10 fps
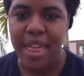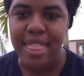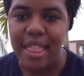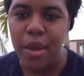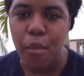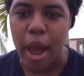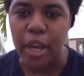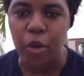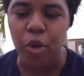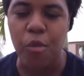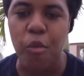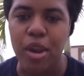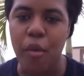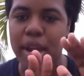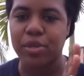Then the bride and groom
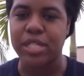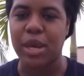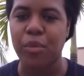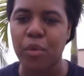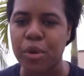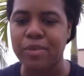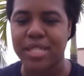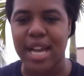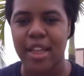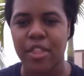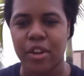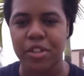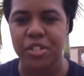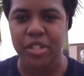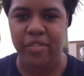went away to a separate room to sign
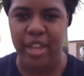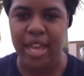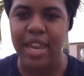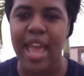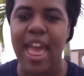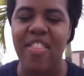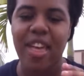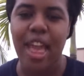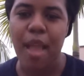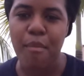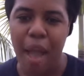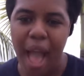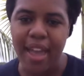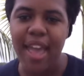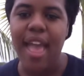their certificate. They came
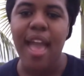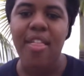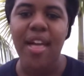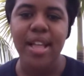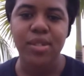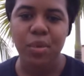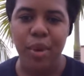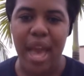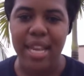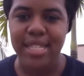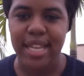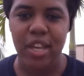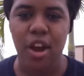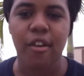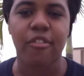back, and that's when we had a
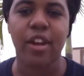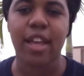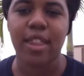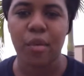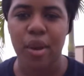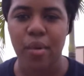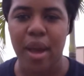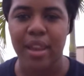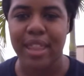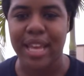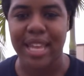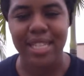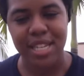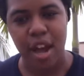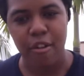second offering, and they went around and they
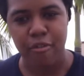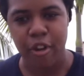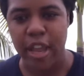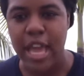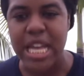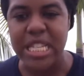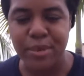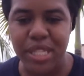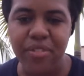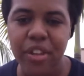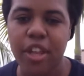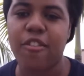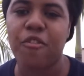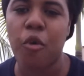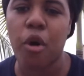collected an offering specifically
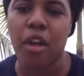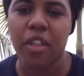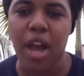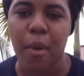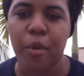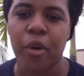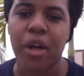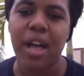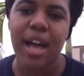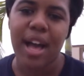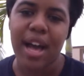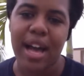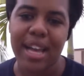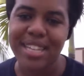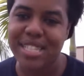for the couple,
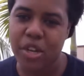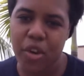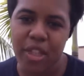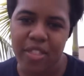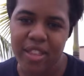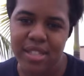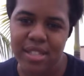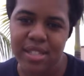considering that this